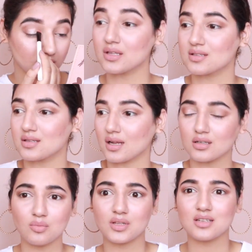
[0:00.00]
It's
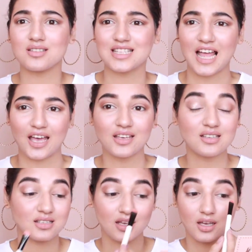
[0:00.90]
subtle, but it's
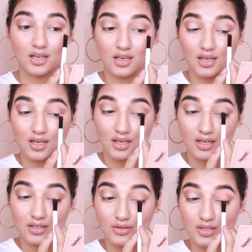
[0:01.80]
nice.
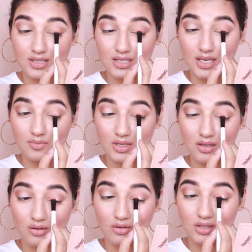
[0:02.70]
Doing the same
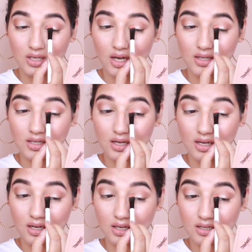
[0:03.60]
thing on the other
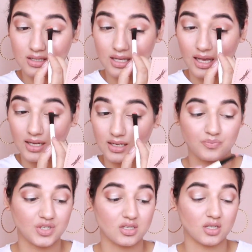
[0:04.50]
side.
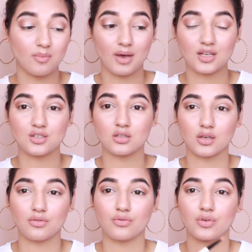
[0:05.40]
Just imagine
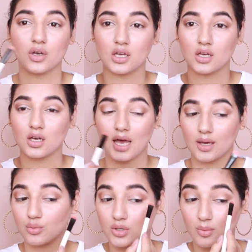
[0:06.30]
if I
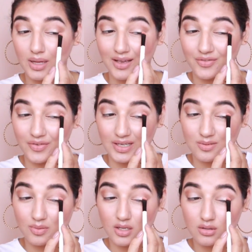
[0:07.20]
would apply Fix
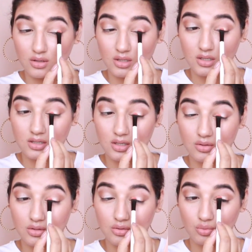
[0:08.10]
Plus on this,
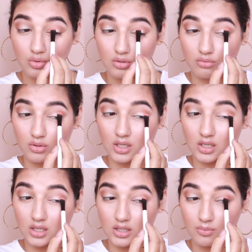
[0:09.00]
this would
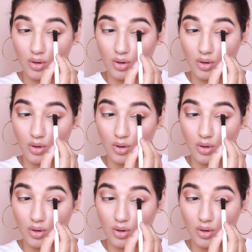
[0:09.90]
really